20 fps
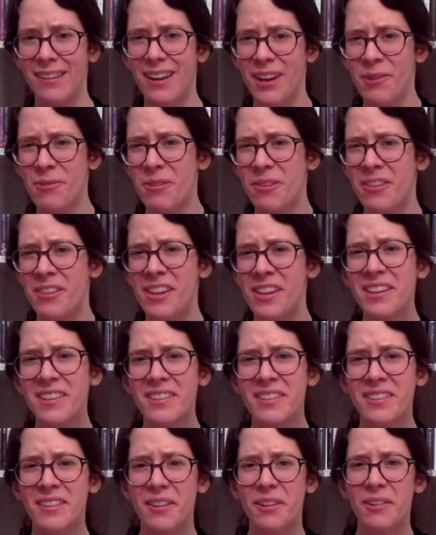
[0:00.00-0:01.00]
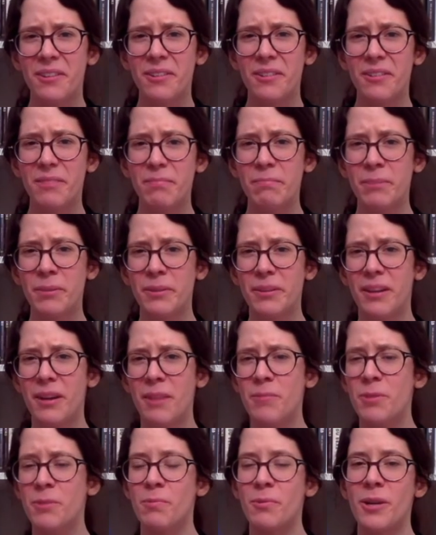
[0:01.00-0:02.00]
I don't think so, but
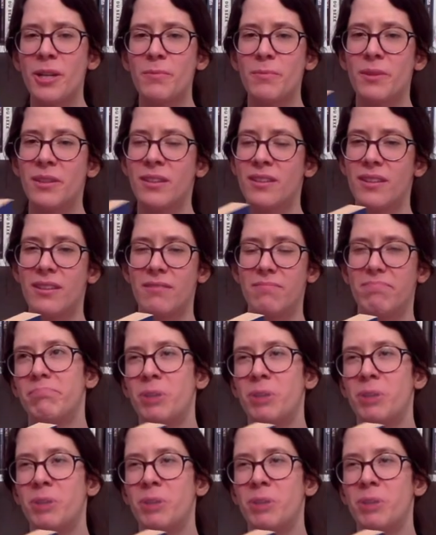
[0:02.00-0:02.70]
I'm surprised because I'm